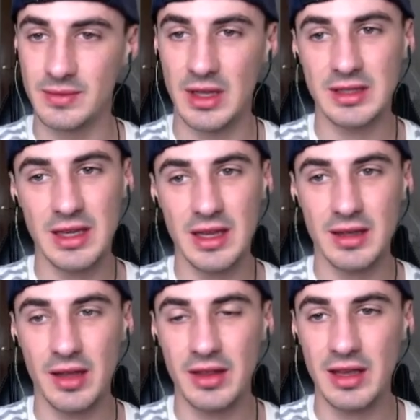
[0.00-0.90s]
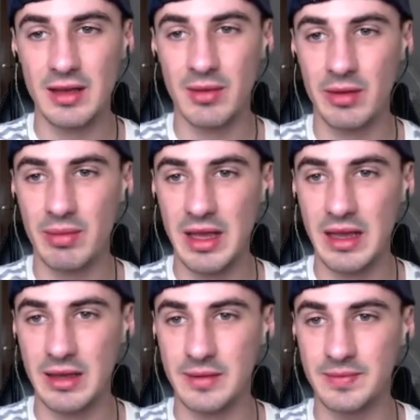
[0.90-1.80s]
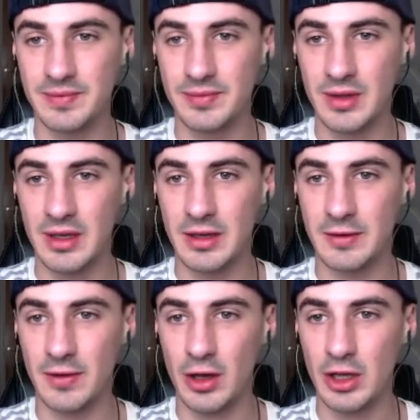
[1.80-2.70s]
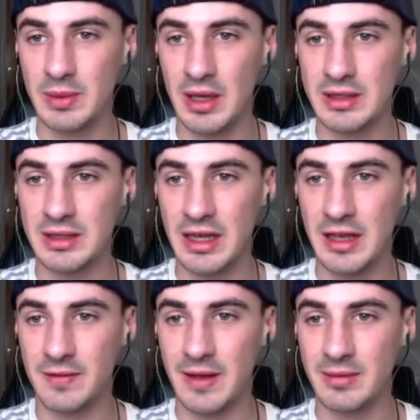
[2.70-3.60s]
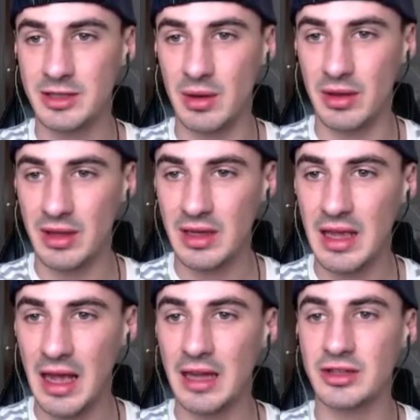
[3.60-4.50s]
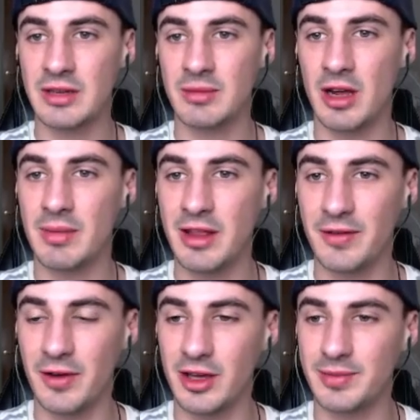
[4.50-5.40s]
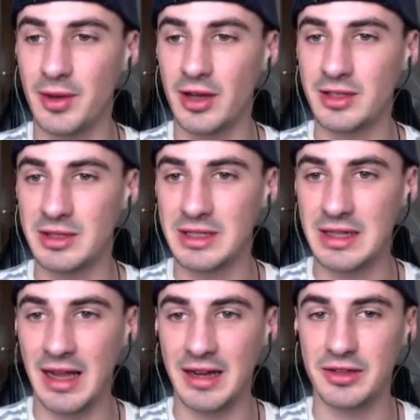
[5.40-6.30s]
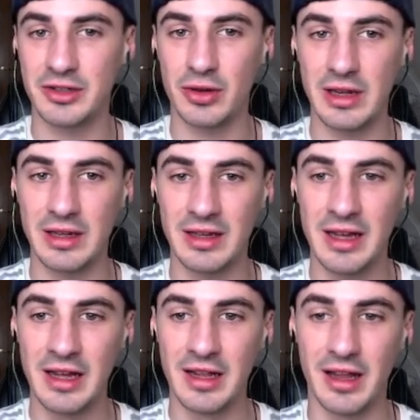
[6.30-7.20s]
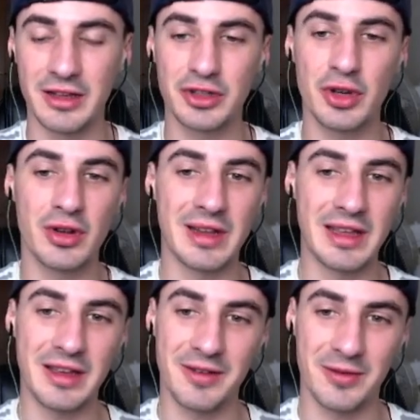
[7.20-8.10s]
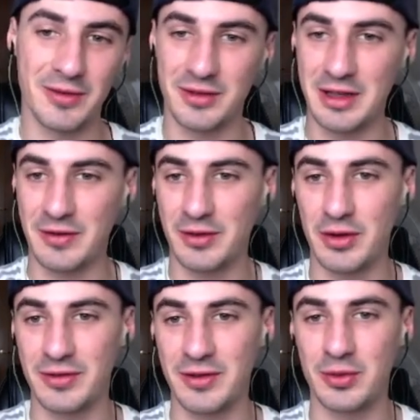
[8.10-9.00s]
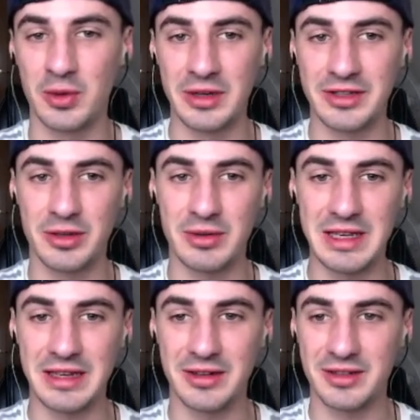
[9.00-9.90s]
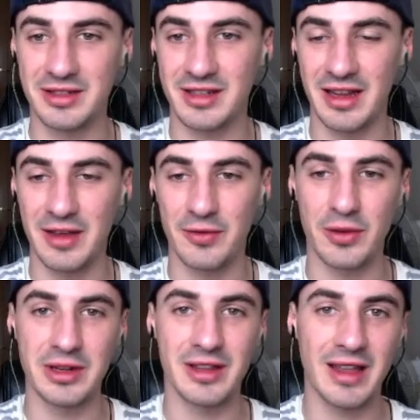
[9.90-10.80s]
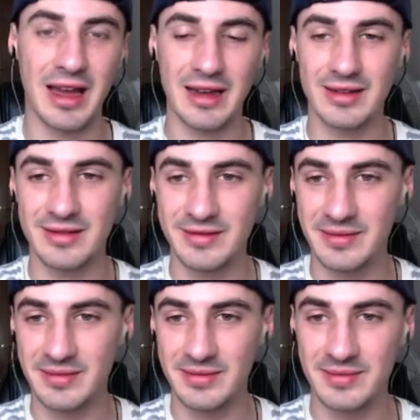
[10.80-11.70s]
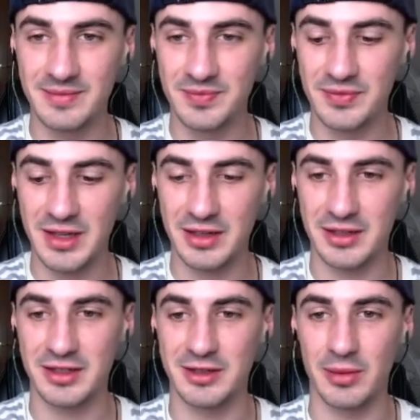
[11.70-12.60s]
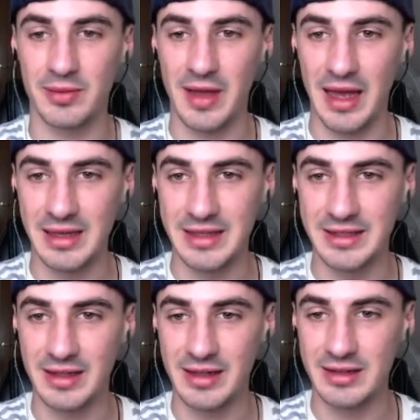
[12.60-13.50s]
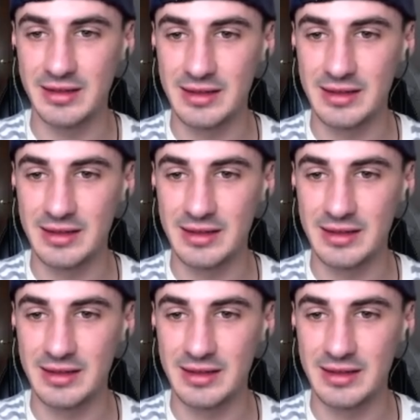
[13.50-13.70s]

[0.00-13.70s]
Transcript: Is he? I think he might be. First person to hit a femto. I think he actually might be the first person we see land a strike. Like, surely if Griffith wanted to, he could have just like avoided that. Could have stopped that easily.